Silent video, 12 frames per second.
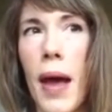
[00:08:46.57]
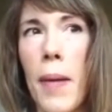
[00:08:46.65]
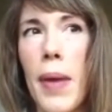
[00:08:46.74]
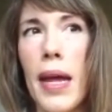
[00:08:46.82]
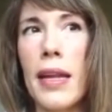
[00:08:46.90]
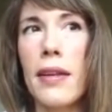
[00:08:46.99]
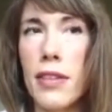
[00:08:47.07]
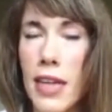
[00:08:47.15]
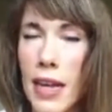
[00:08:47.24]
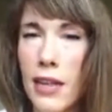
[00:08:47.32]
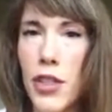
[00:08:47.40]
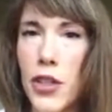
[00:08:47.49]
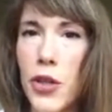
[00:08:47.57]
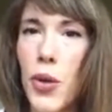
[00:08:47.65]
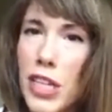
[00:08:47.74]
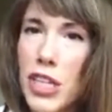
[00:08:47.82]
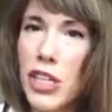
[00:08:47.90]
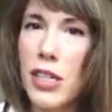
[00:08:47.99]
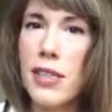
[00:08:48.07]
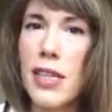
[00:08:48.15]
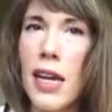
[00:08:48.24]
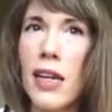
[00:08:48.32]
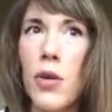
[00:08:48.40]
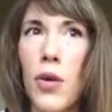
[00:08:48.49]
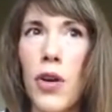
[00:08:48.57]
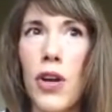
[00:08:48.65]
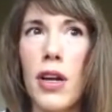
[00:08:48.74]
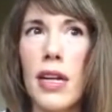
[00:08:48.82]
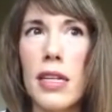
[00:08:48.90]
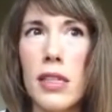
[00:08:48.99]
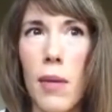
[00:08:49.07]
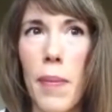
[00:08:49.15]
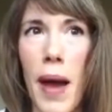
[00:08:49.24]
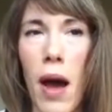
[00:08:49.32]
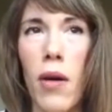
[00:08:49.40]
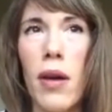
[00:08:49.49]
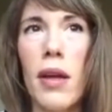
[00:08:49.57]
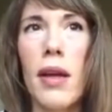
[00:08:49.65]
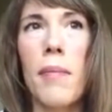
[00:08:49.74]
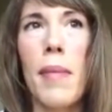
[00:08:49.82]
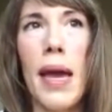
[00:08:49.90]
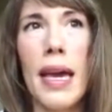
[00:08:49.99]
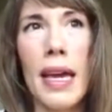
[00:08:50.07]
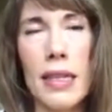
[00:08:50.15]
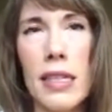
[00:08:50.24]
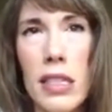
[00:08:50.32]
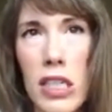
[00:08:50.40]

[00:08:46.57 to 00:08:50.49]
And to answer your question, set in order is about making